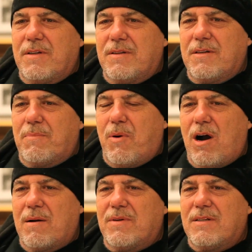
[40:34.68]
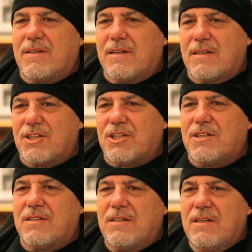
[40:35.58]
in the apartment and
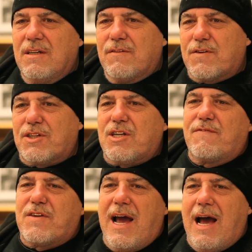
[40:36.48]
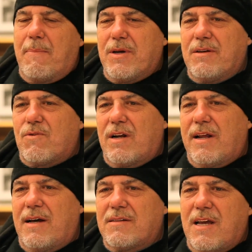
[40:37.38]
listen for stuff to happen, run
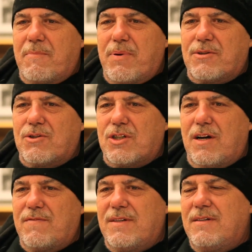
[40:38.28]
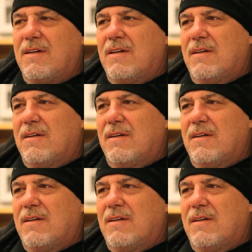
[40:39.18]
out and take pictures of it,